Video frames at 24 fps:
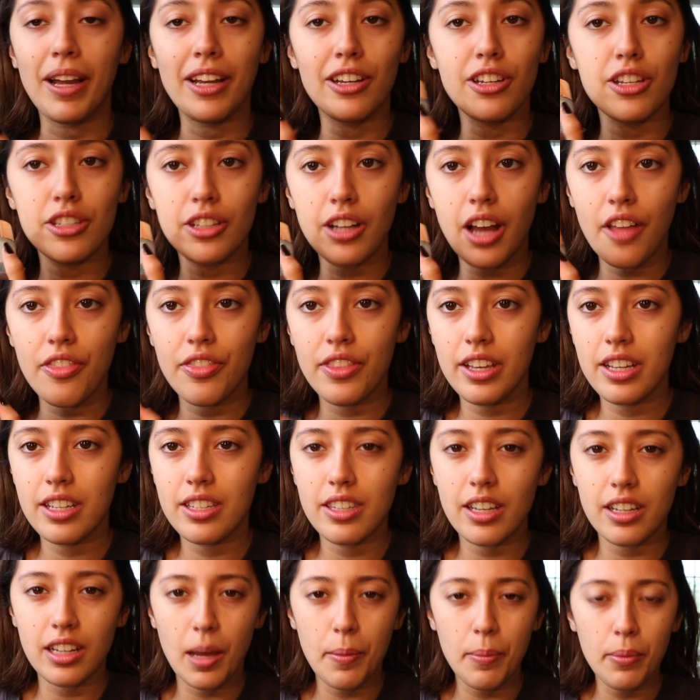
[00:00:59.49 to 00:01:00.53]
I just got
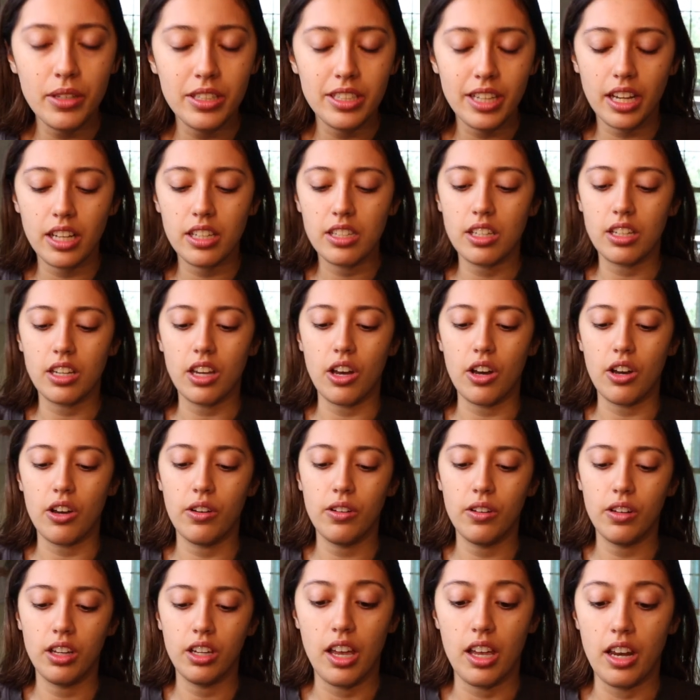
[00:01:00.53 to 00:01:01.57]
this a couple days
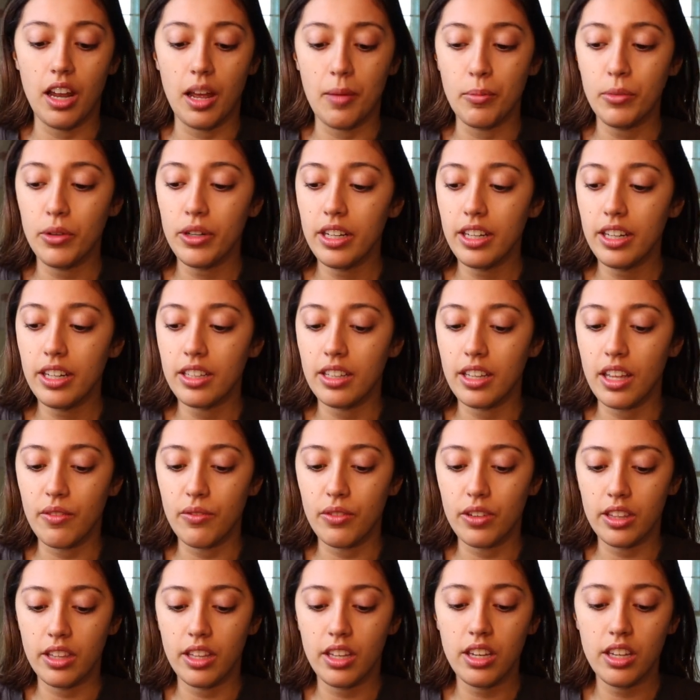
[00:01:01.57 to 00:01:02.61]
ago and I'm really in love
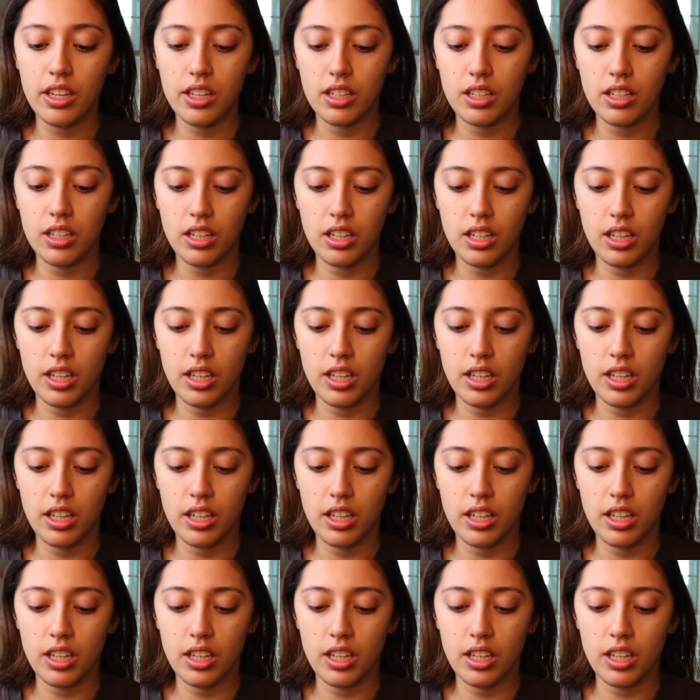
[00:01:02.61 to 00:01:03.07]
with it.